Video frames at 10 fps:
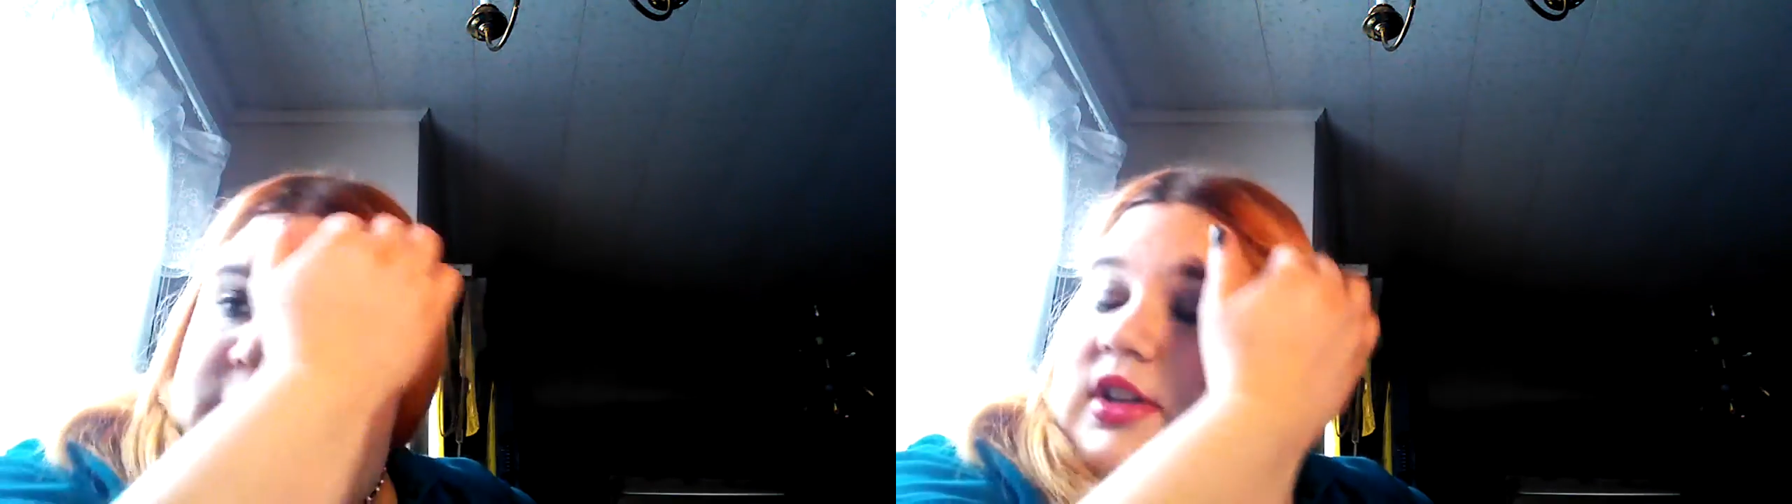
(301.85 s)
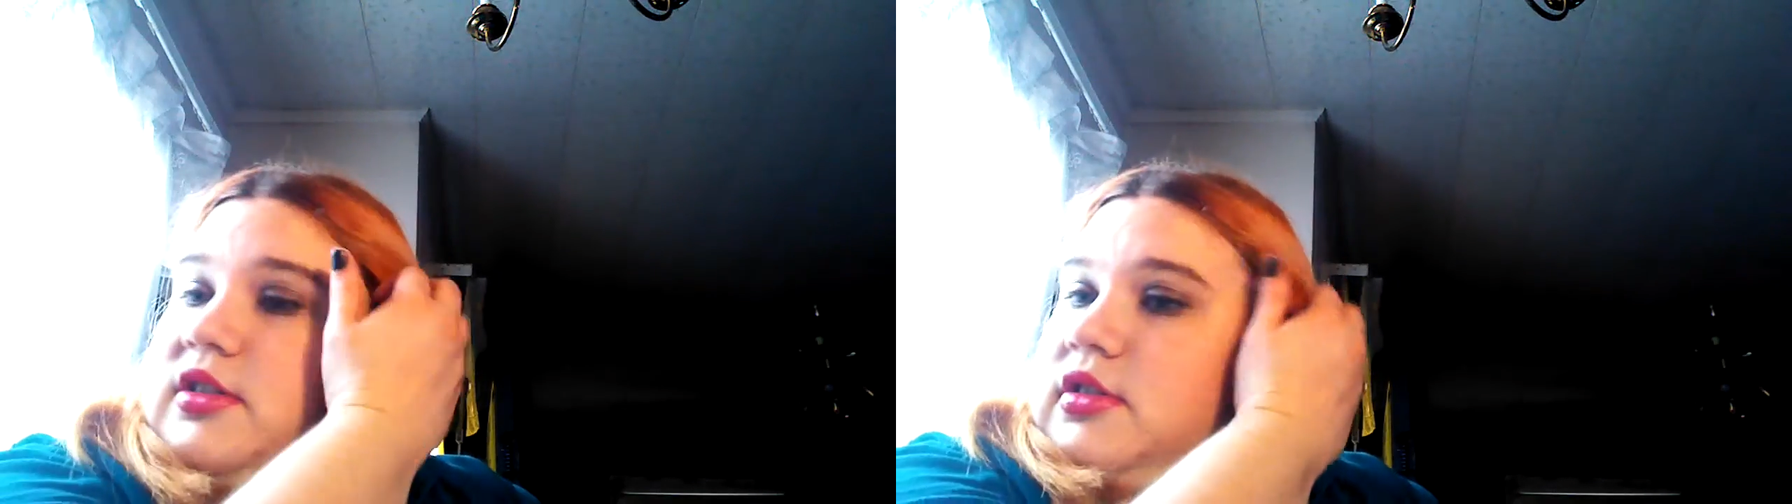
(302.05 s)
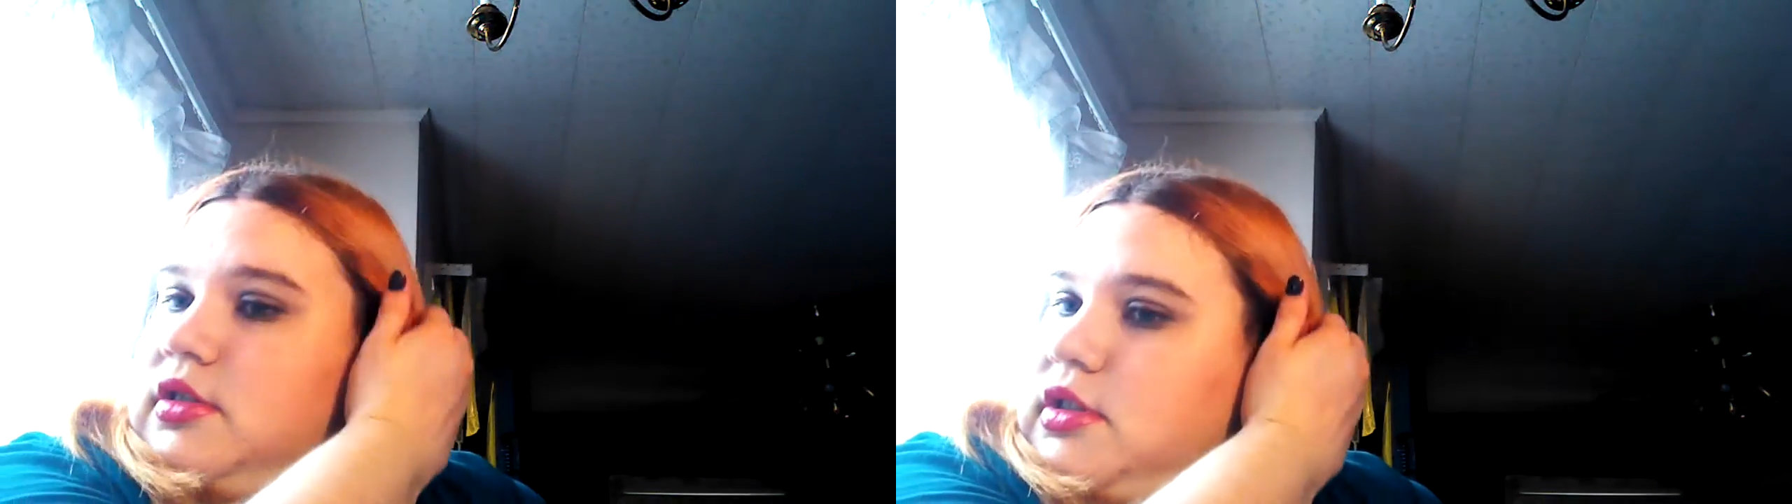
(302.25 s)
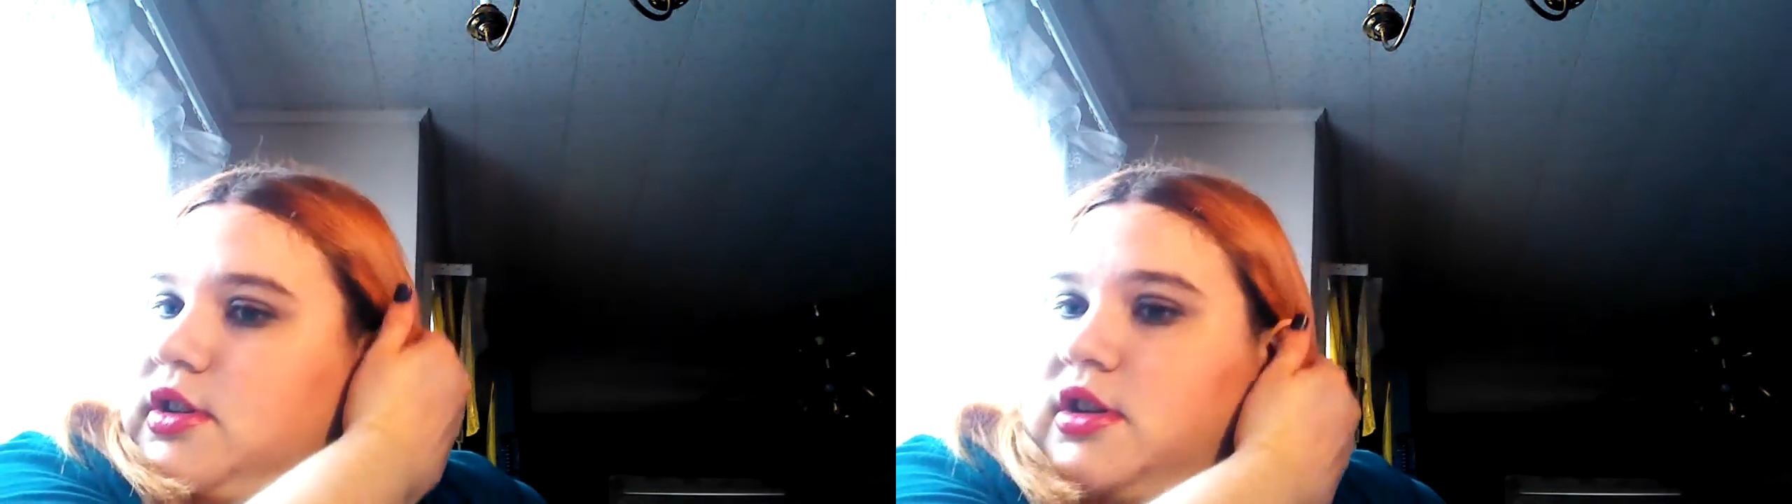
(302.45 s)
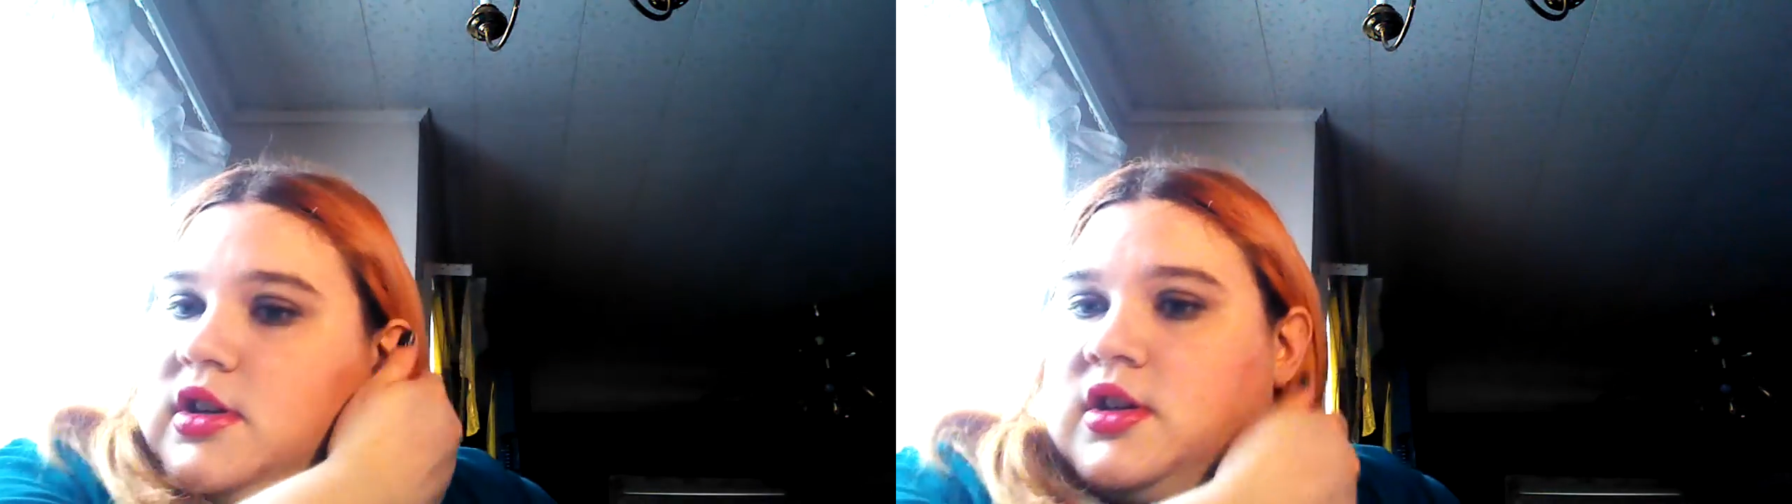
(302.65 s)
but it
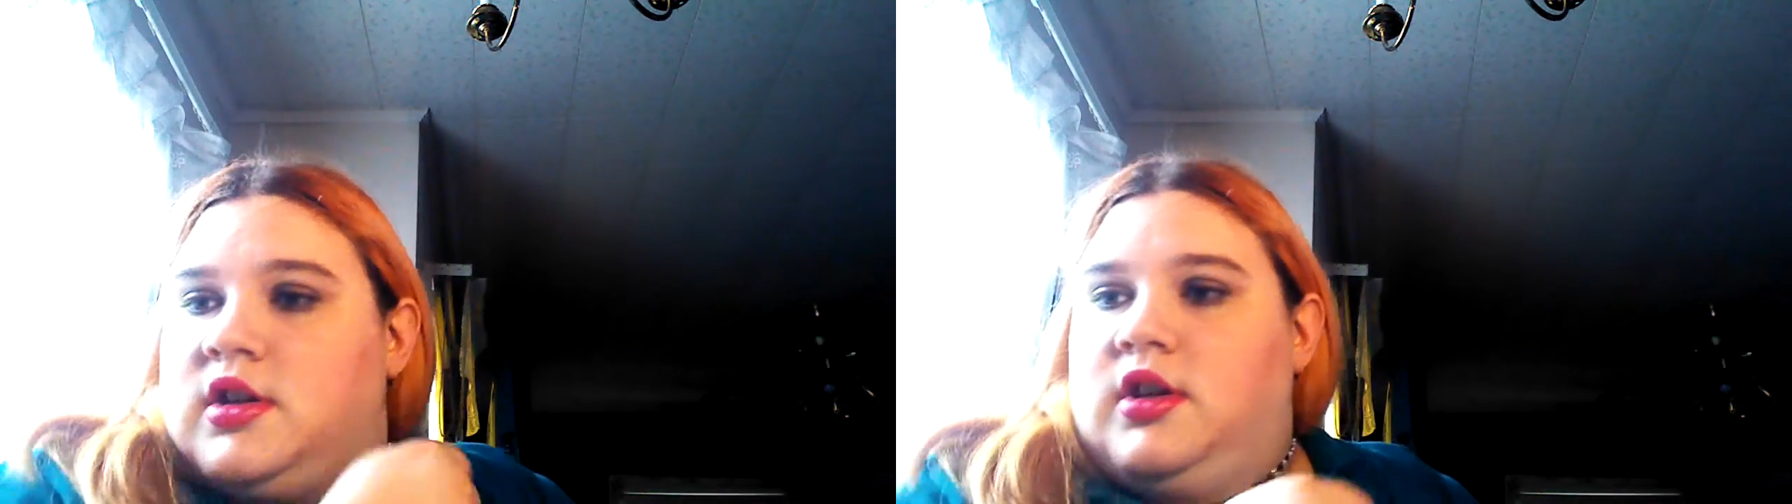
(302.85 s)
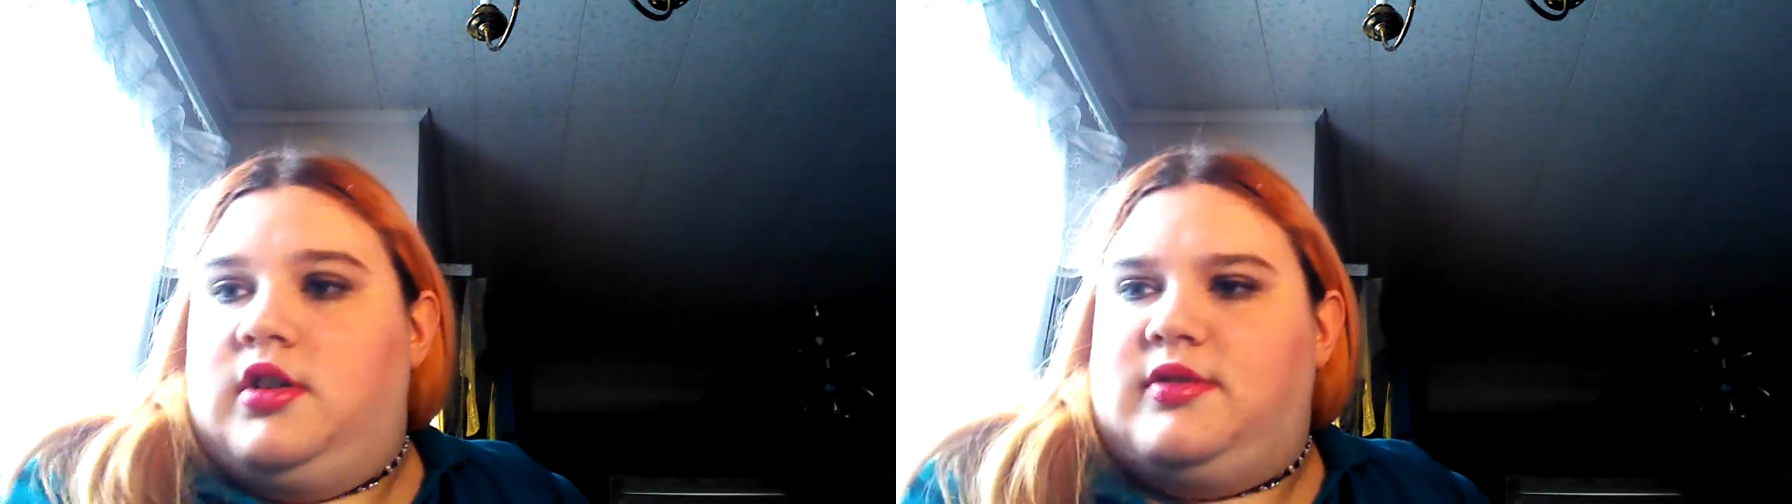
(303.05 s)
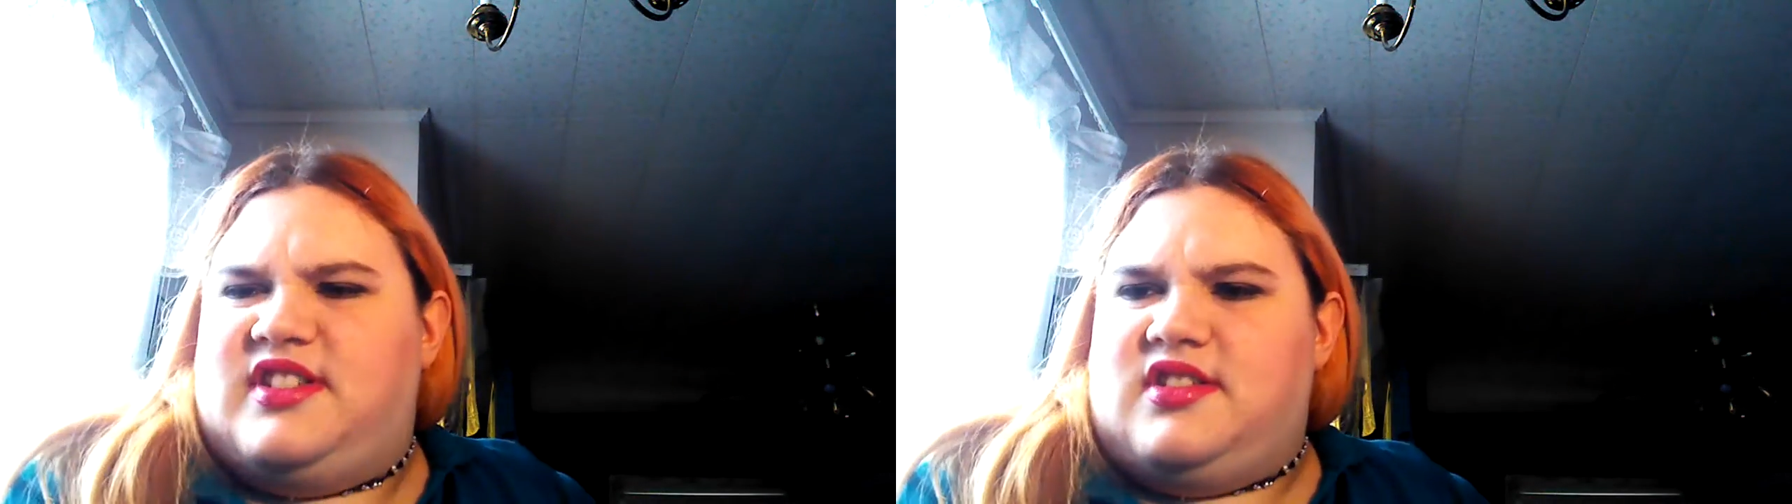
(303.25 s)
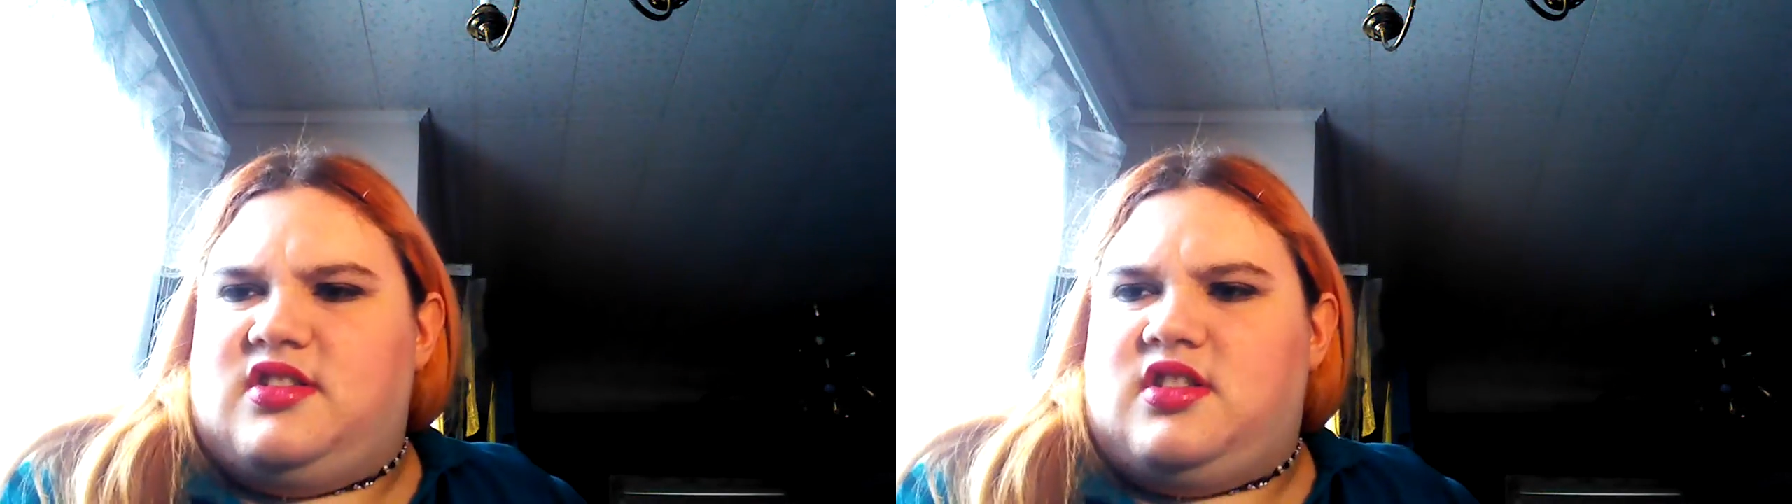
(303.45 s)
was